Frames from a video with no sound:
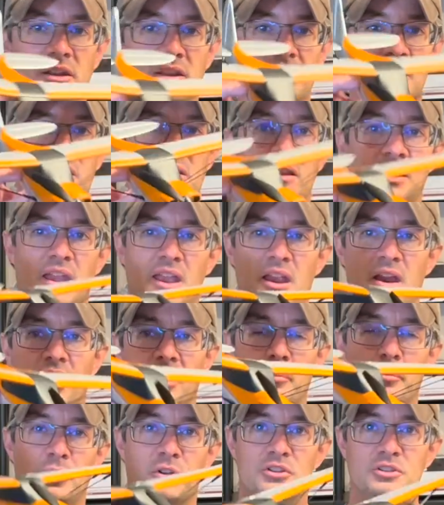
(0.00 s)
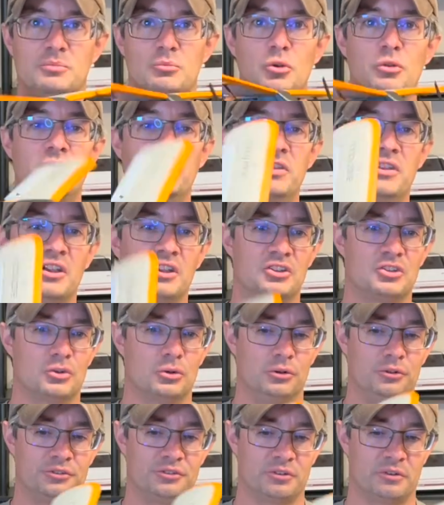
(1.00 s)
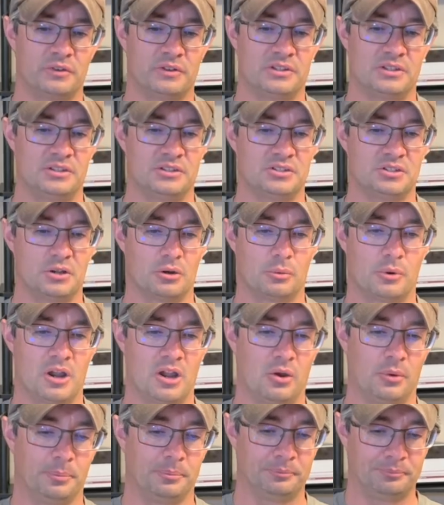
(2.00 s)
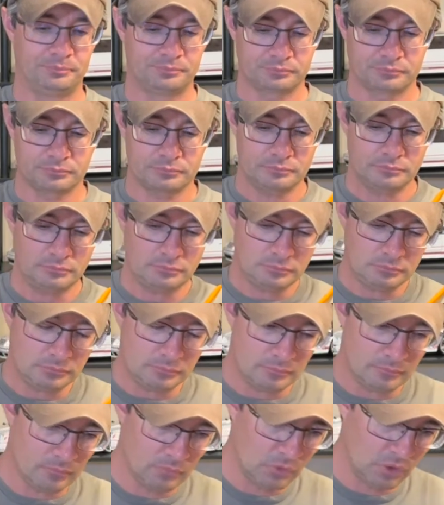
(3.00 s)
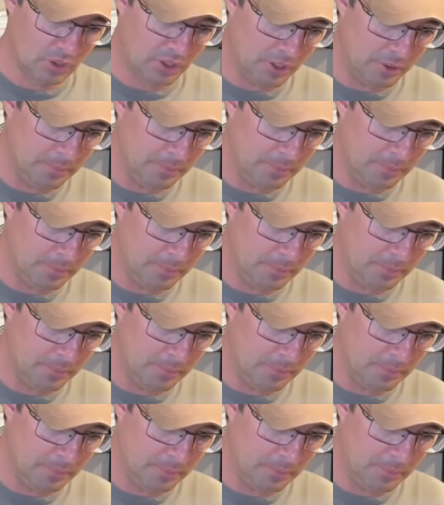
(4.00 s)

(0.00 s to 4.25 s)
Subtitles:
in the air, but it's moving the control surfaces around. Okay.